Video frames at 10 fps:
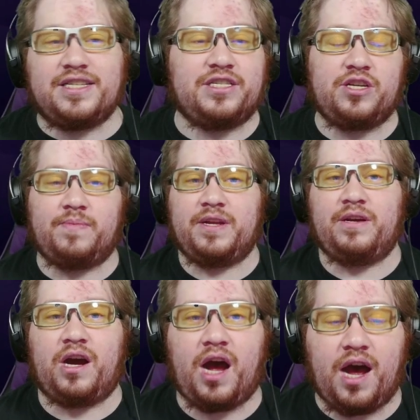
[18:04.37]
so many
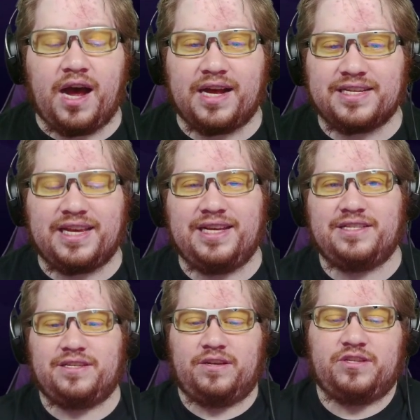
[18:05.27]

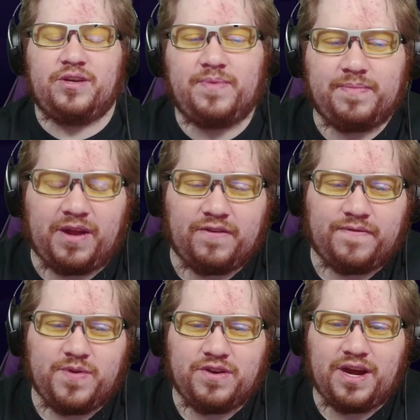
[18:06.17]
Huskies, so many players
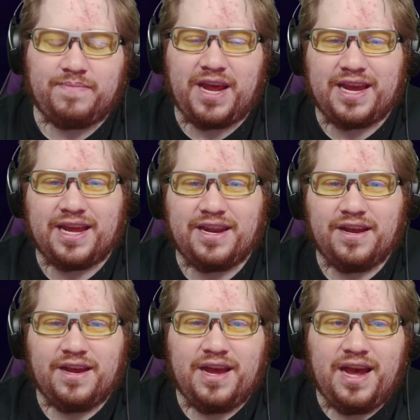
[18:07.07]
from UW taken
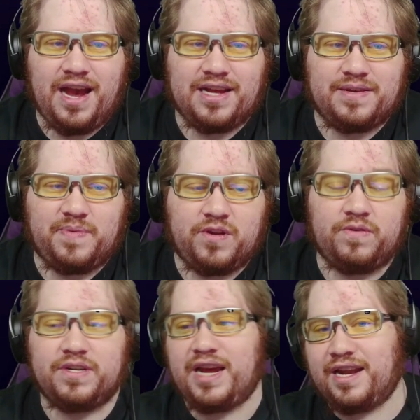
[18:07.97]
as someone who
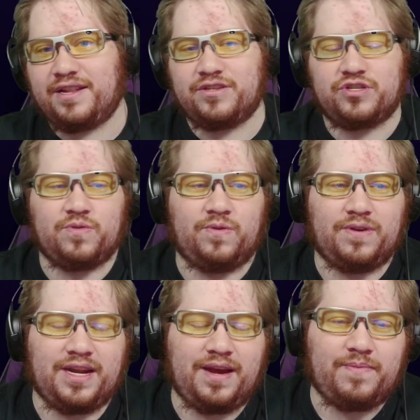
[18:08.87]
attended the school
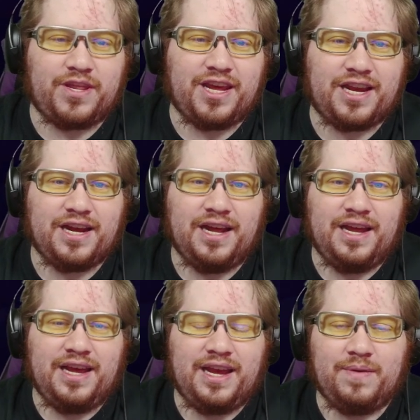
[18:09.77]
and everything.
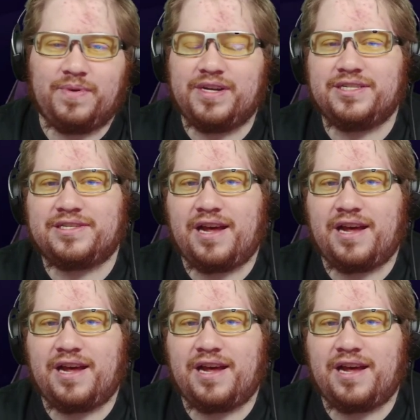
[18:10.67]
It was